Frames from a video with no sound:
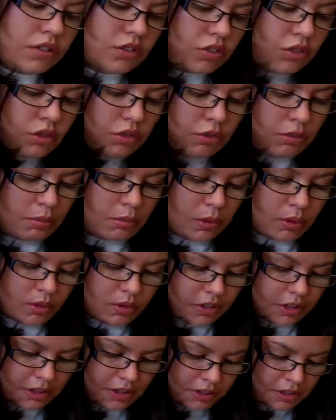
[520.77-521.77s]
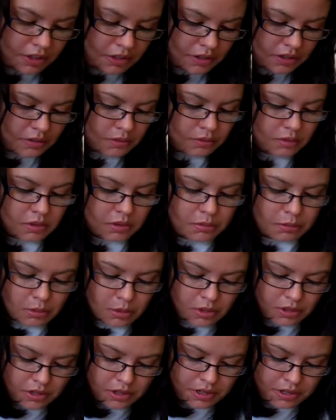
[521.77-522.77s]
2 more. 1
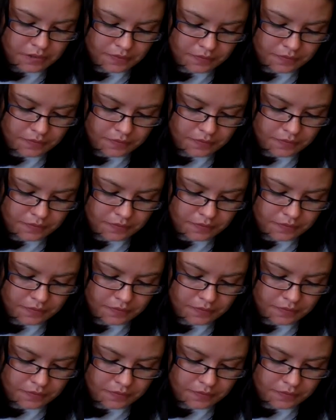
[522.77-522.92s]
more.